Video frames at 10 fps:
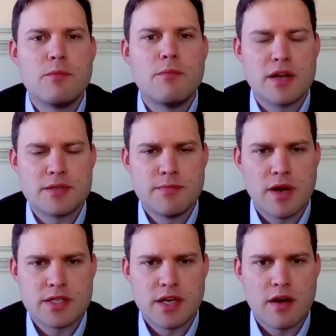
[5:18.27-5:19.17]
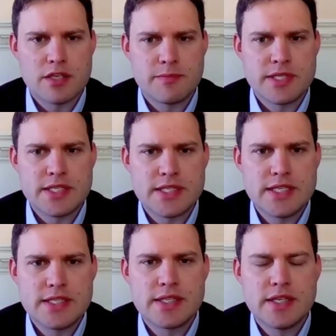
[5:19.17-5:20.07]
much, much larger
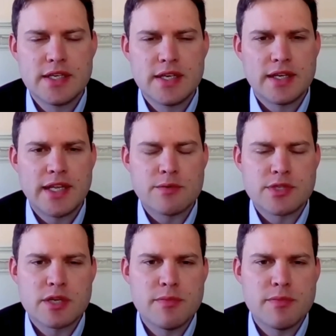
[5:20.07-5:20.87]
businesses. And that was